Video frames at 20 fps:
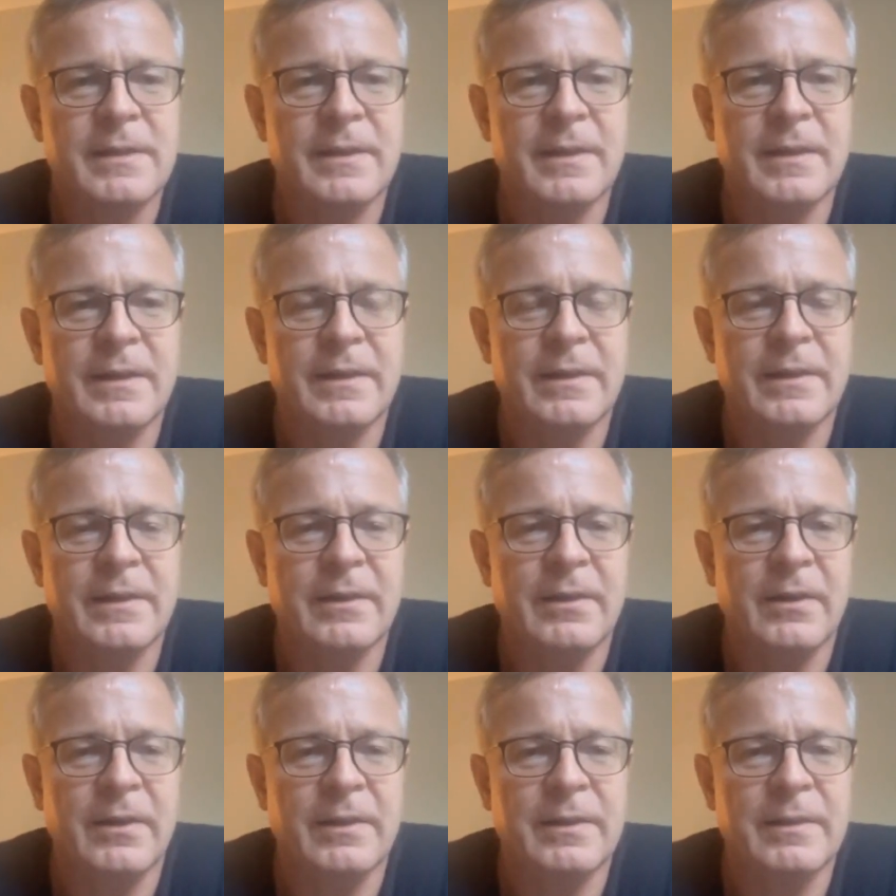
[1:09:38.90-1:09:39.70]

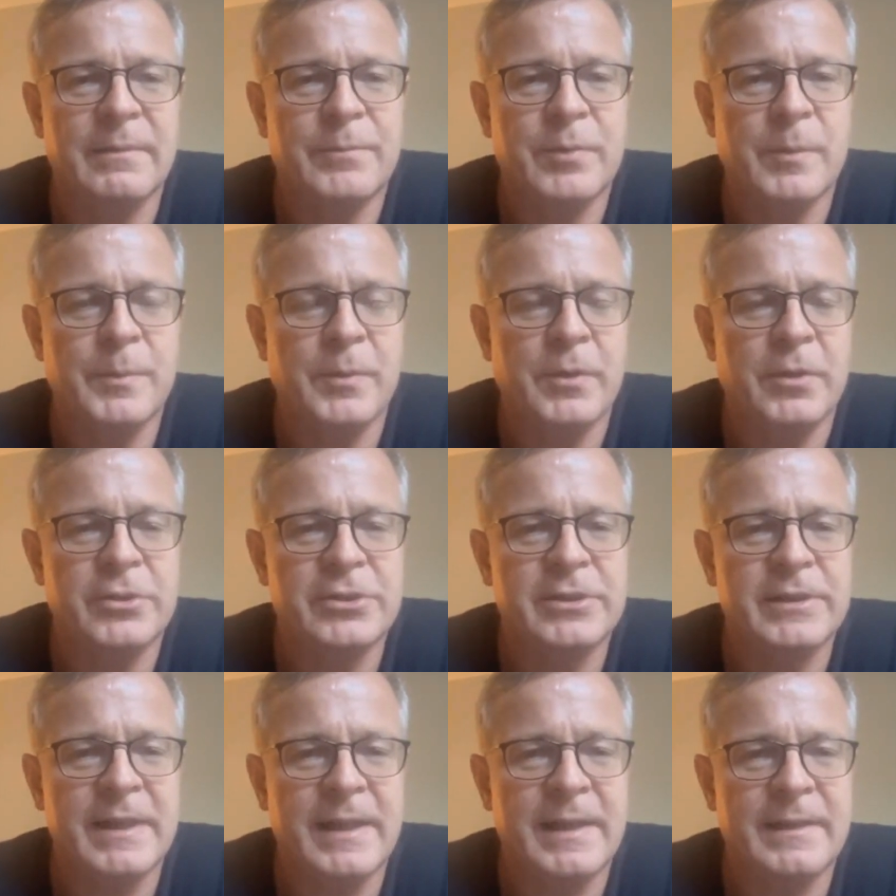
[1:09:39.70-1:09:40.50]
on
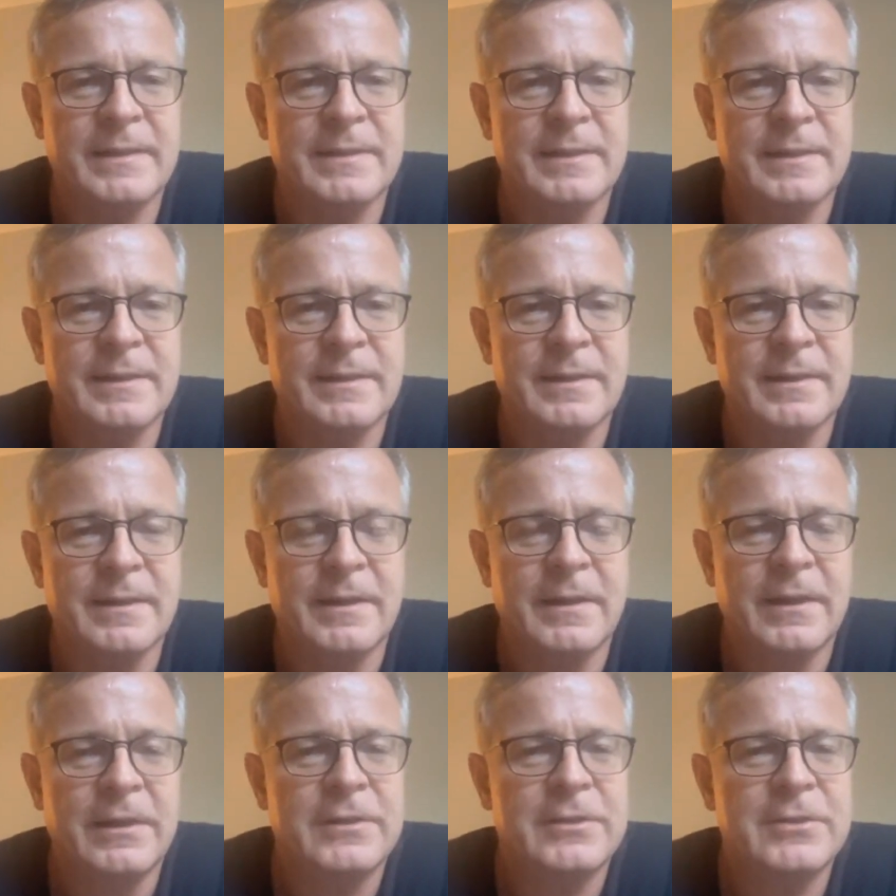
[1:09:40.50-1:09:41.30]
proportionality
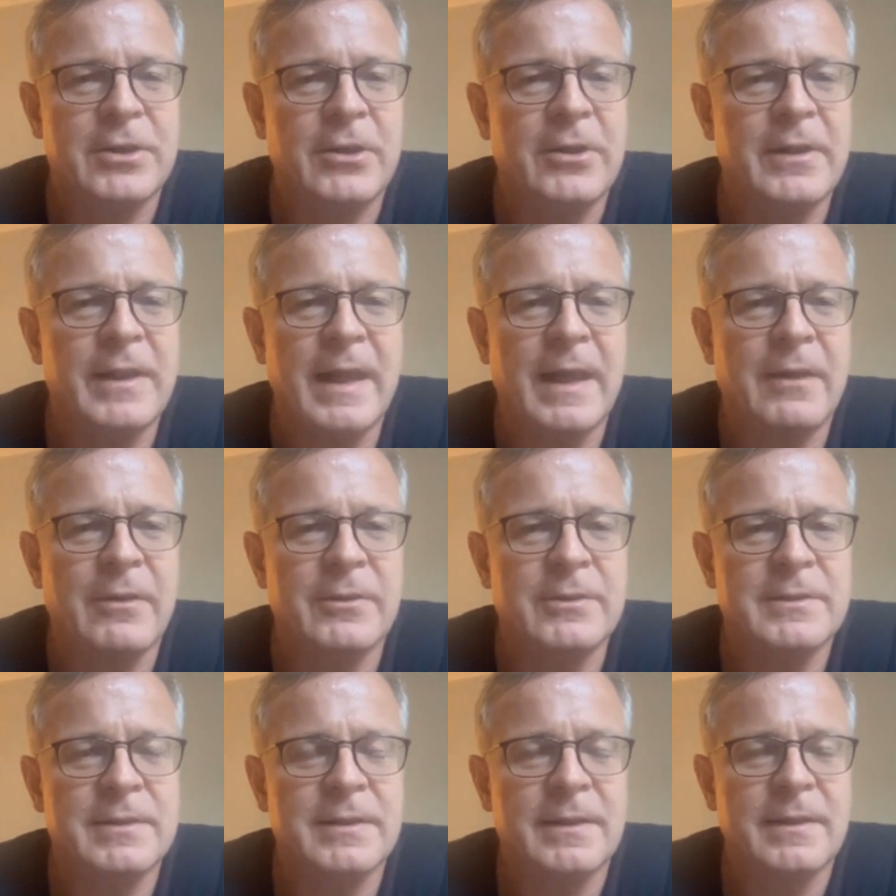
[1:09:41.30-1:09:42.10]
turn
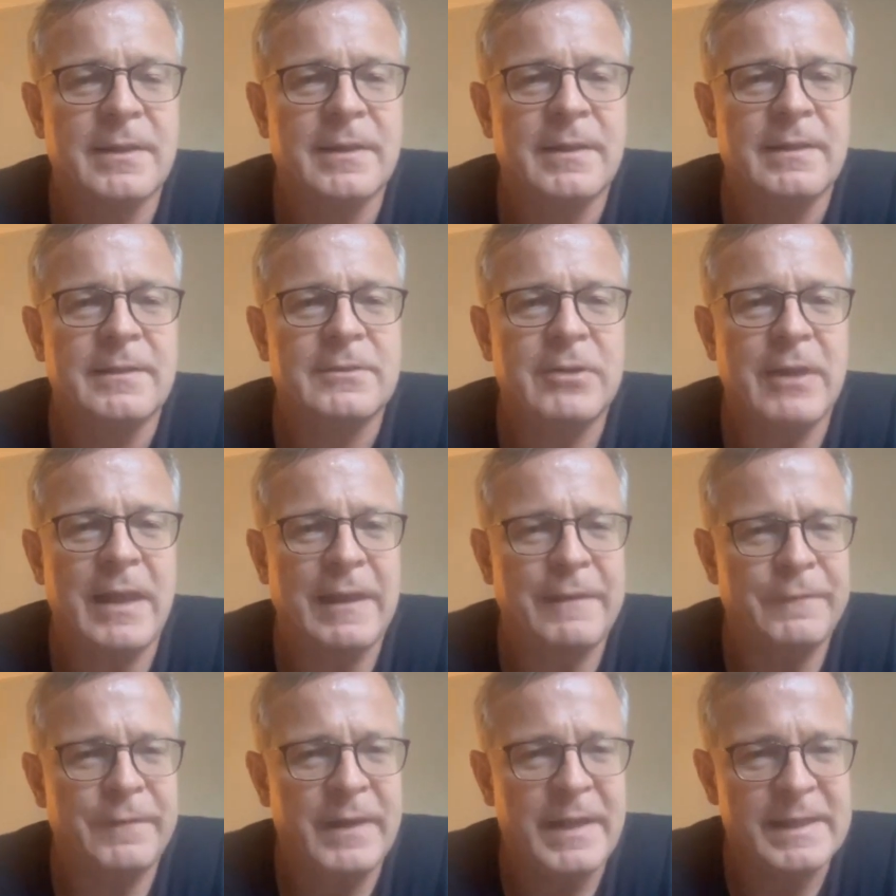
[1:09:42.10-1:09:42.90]
out to
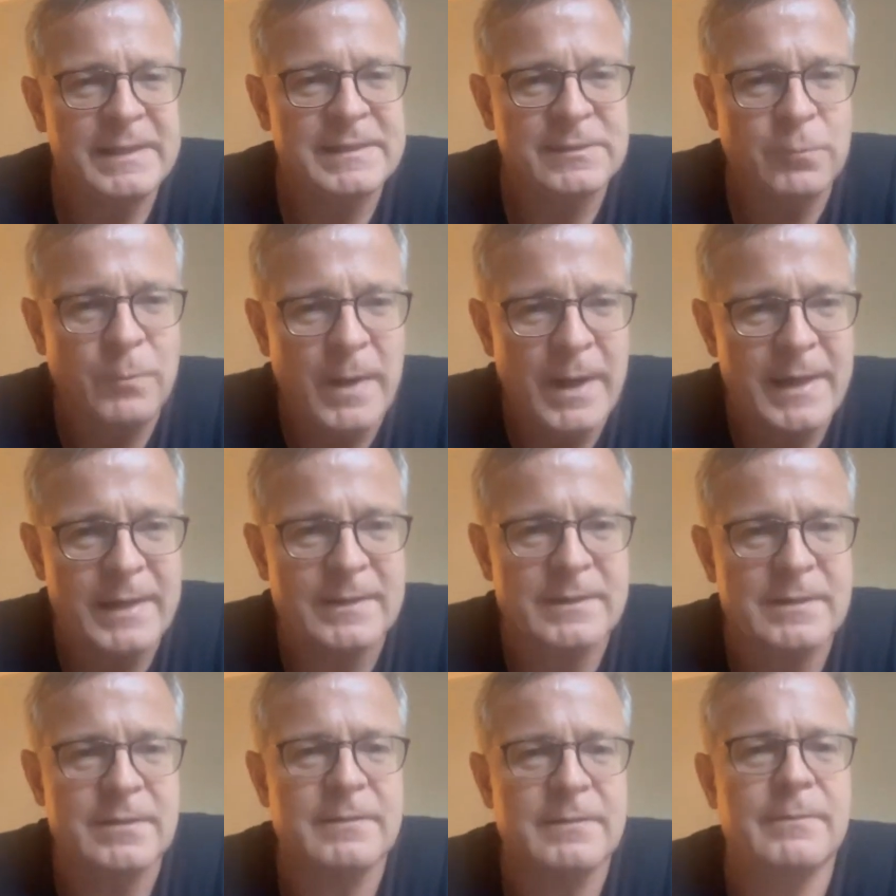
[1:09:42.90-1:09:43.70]
have less
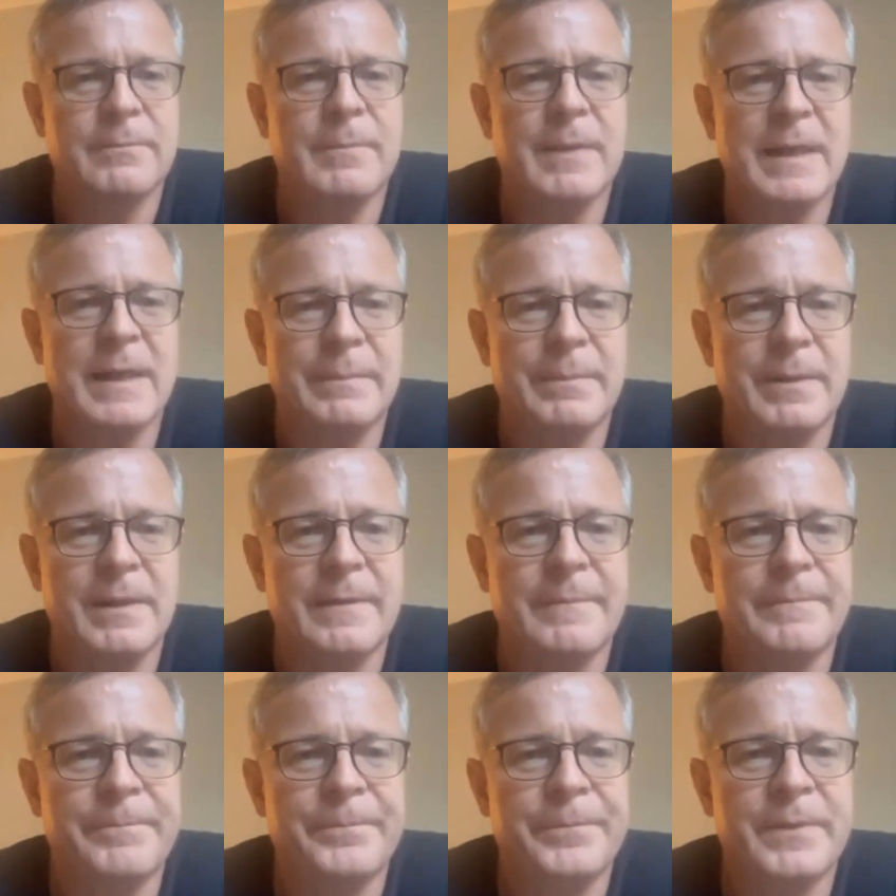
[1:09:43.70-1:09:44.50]
weight,
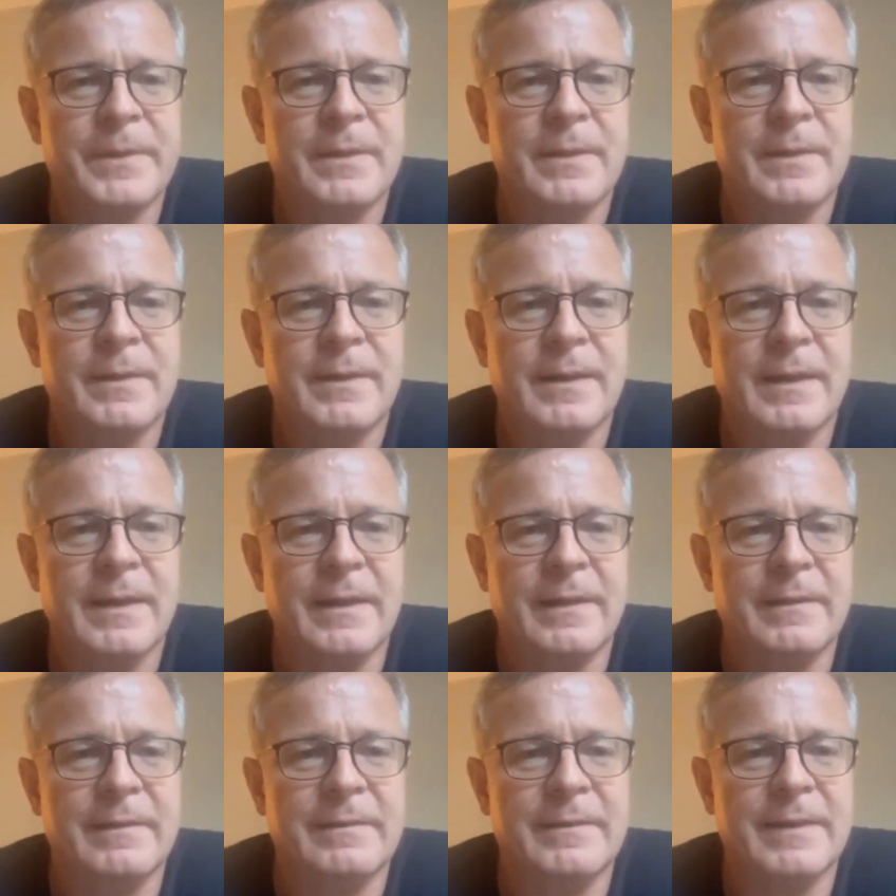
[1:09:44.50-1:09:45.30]
maybe,
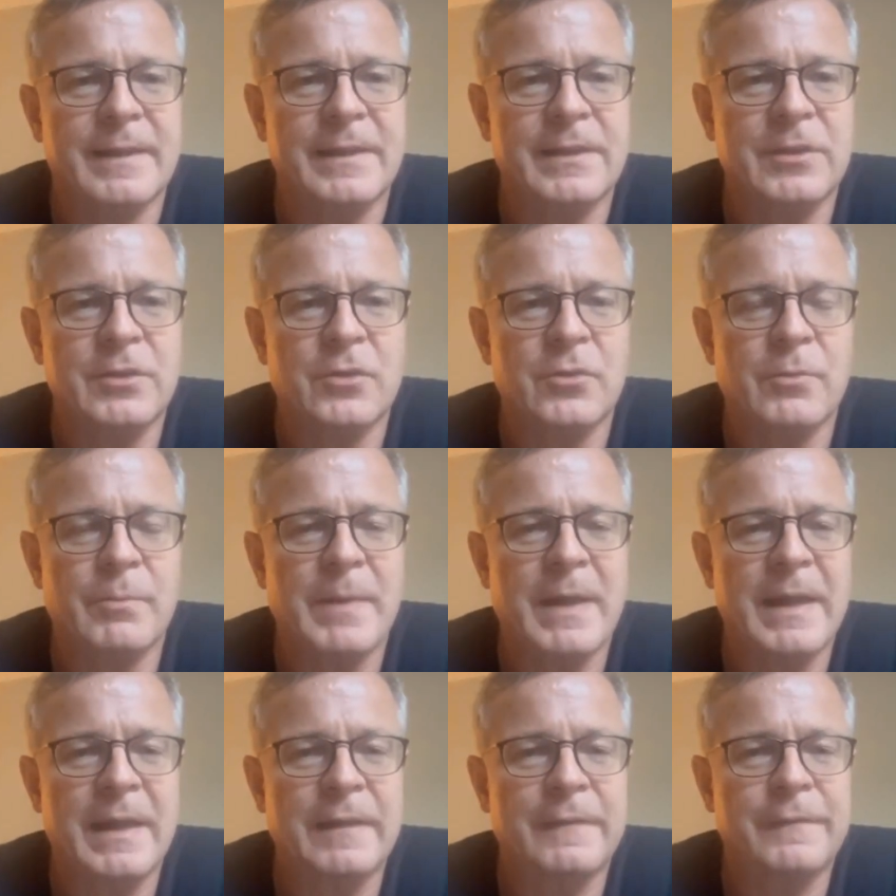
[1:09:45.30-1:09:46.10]
than you
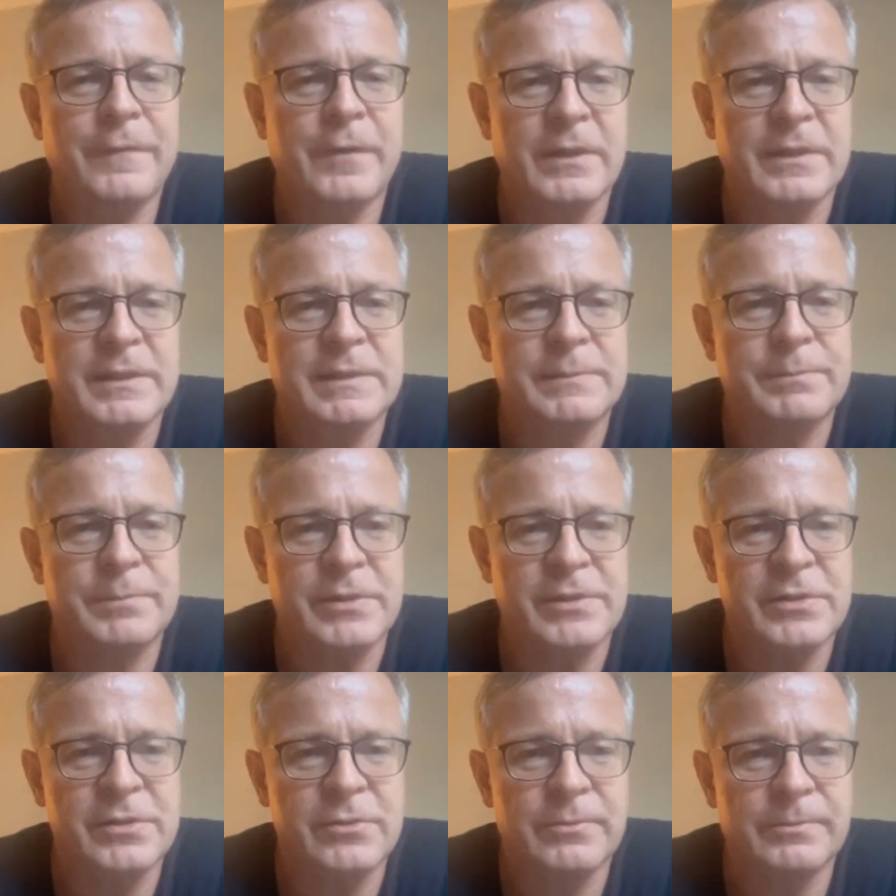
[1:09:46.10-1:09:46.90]
may at first
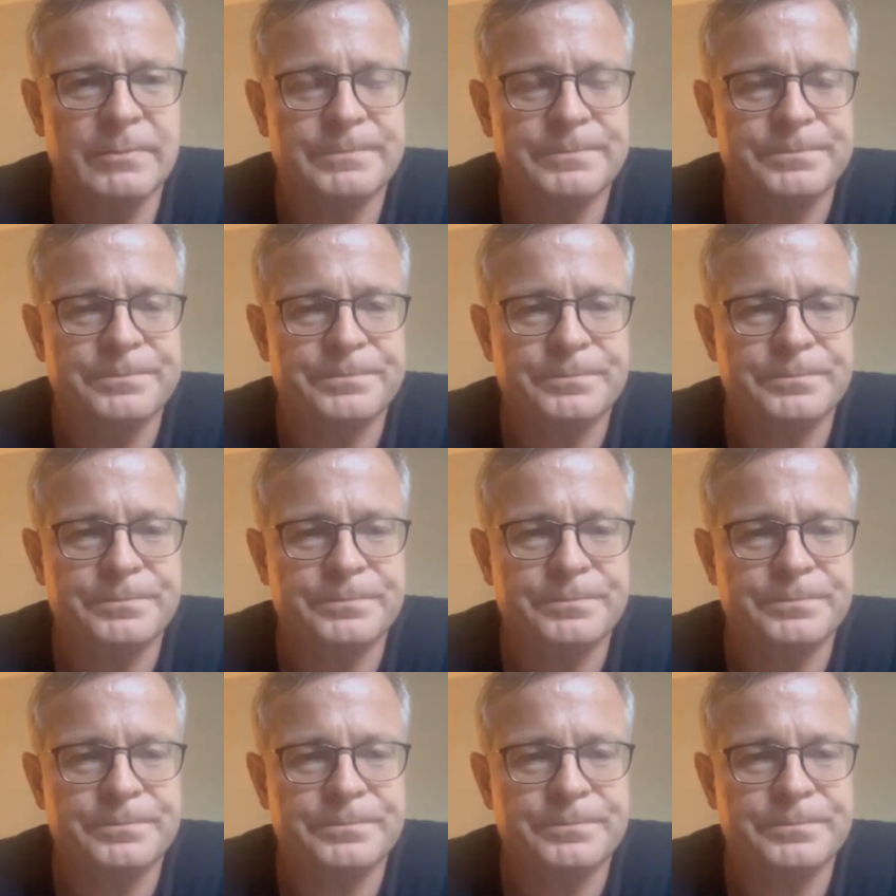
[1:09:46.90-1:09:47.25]
presume.